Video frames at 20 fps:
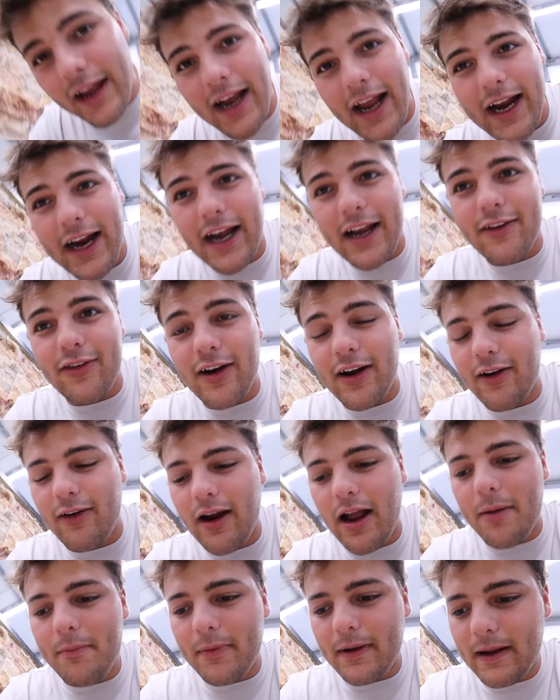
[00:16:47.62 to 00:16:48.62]
and I gotta try to
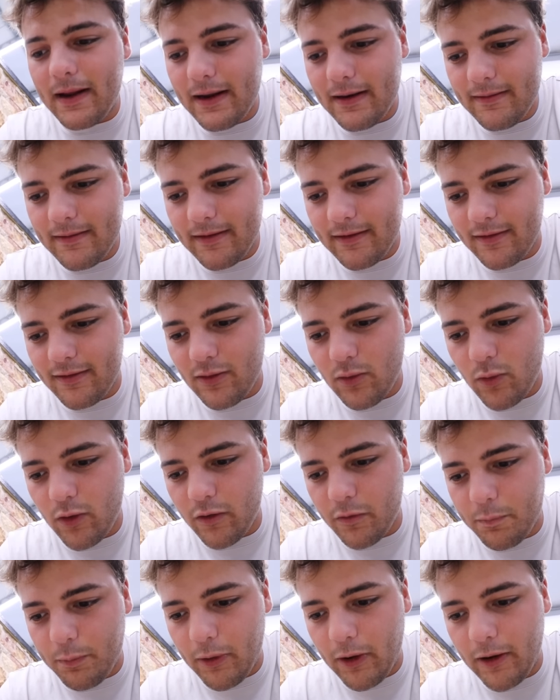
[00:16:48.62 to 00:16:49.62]
grab him again. This is the
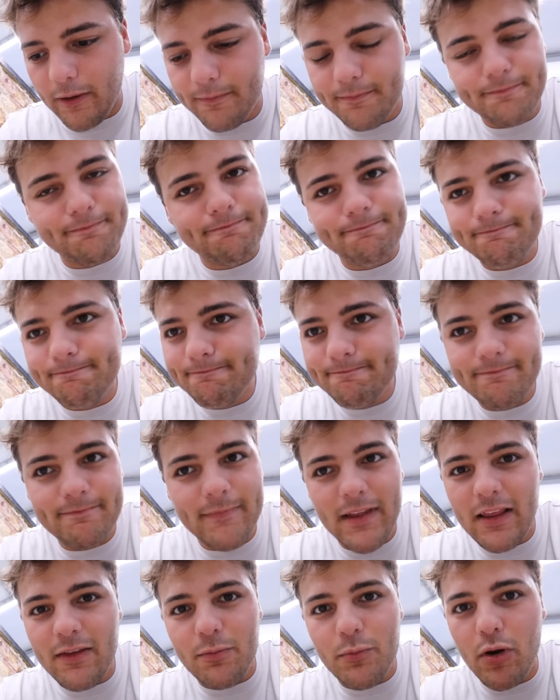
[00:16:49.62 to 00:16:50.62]
worst part.
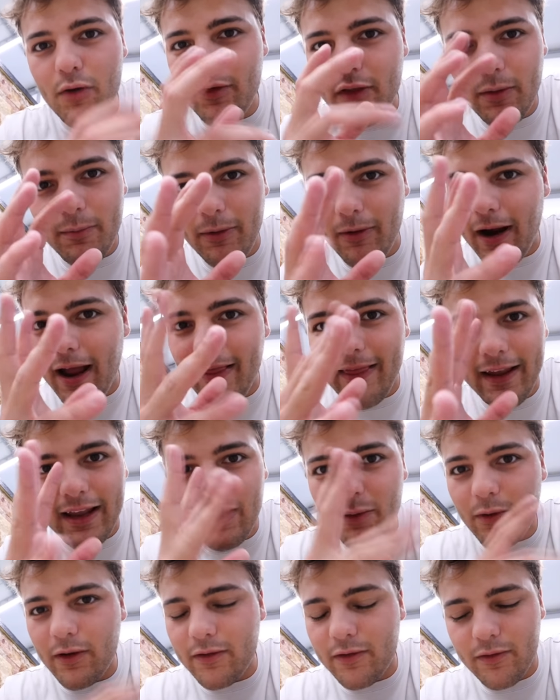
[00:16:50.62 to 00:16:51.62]
He's moving them around like
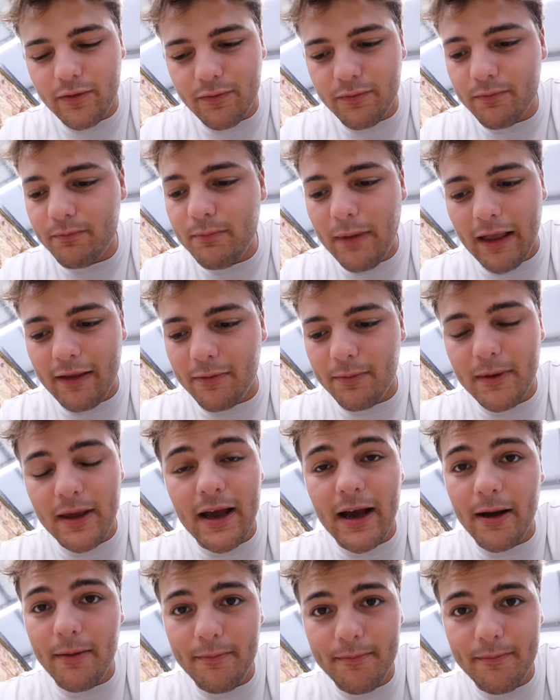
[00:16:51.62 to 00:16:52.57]
he wants to mess me up.